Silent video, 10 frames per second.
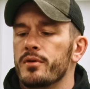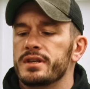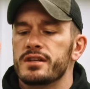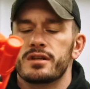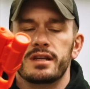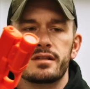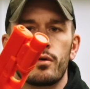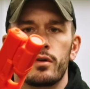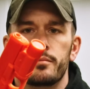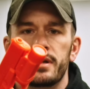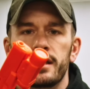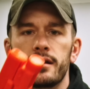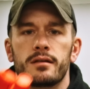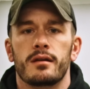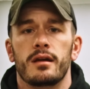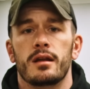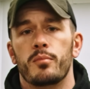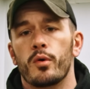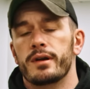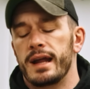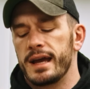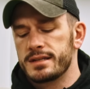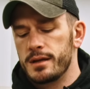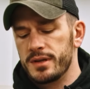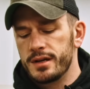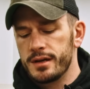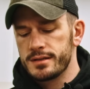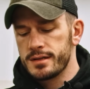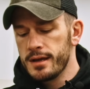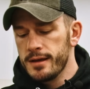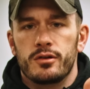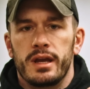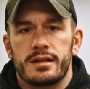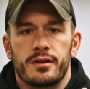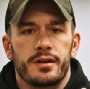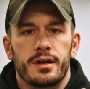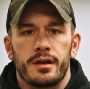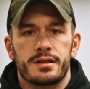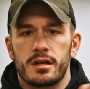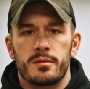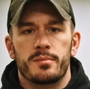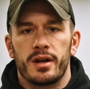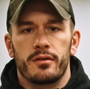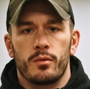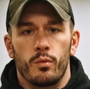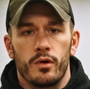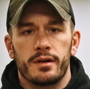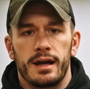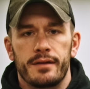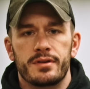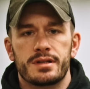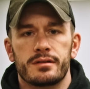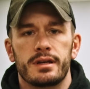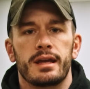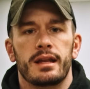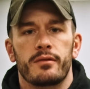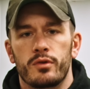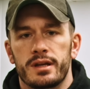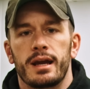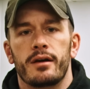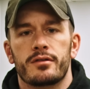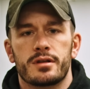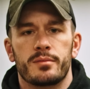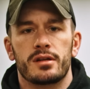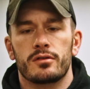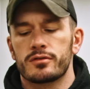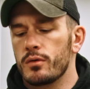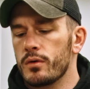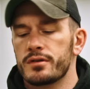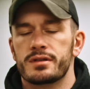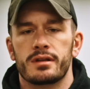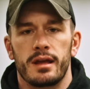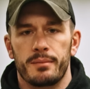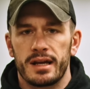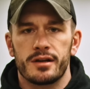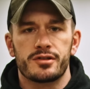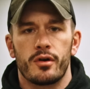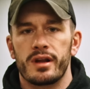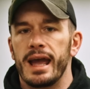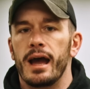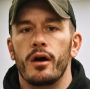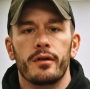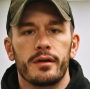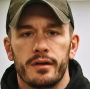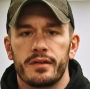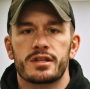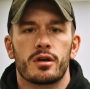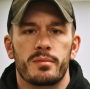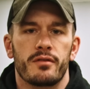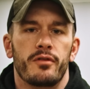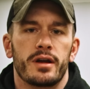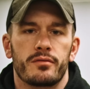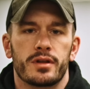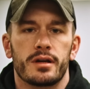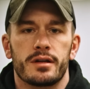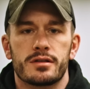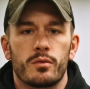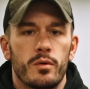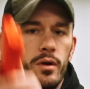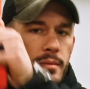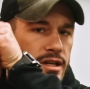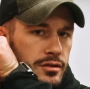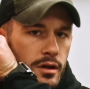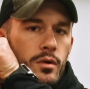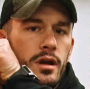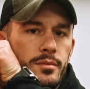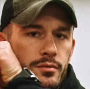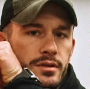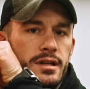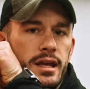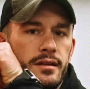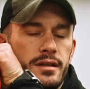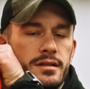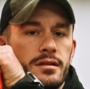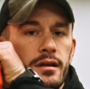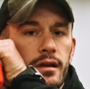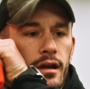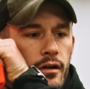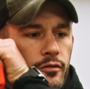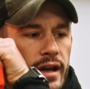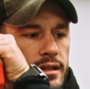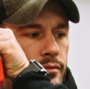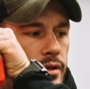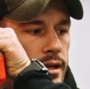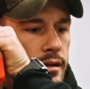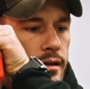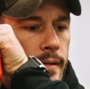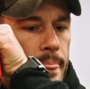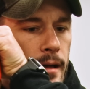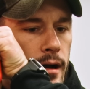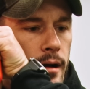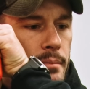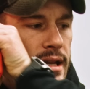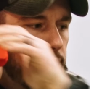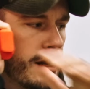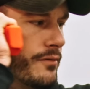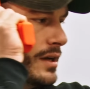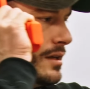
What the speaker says: retention is going to be an important asset because 2 hands on the gun is going to be better than 1, obviously. And if we encounter somebody close quarters, my gun's already out, this could be a fight over the gun. So we want to make sure that we're able to retain this effectively. But again, if I